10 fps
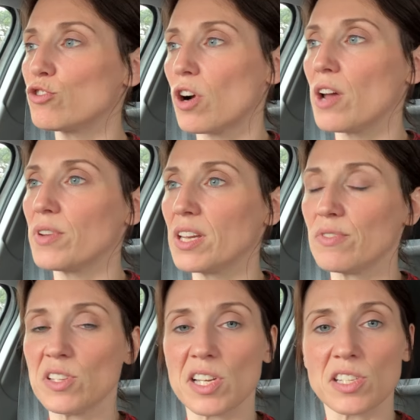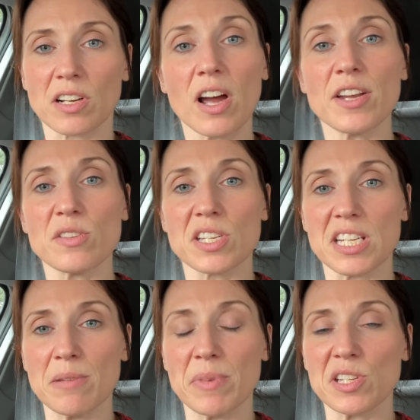driving, if he says, I'd like you to
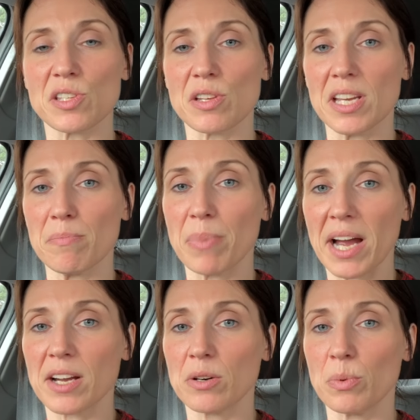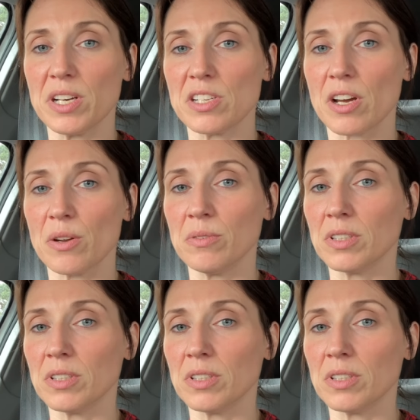demist the back window,